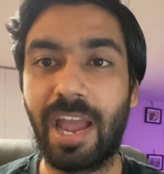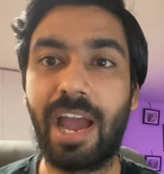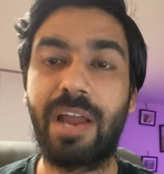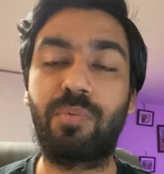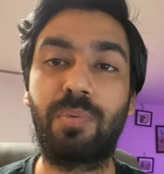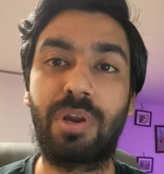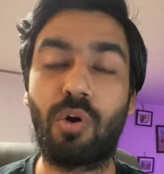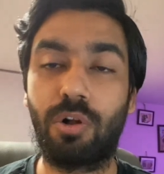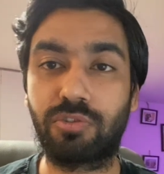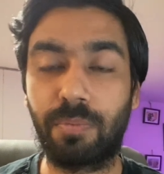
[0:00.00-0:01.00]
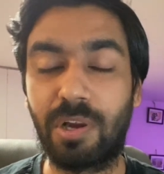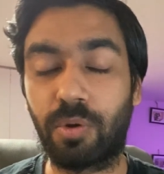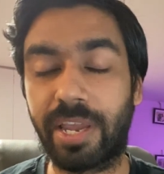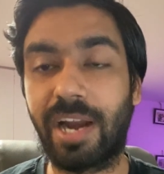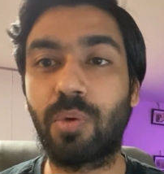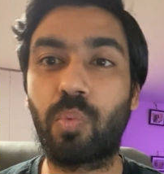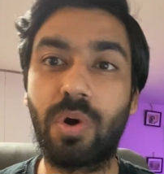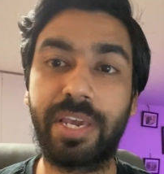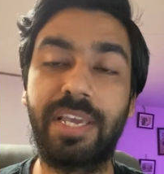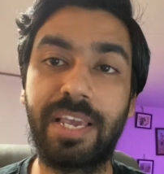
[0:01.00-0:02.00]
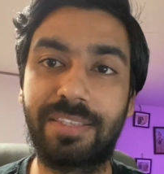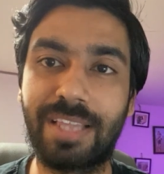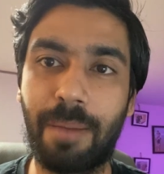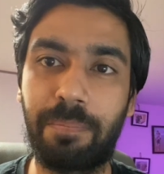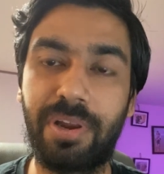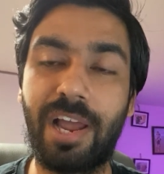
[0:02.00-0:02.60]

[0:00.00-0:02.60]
and we will also be looking at a working example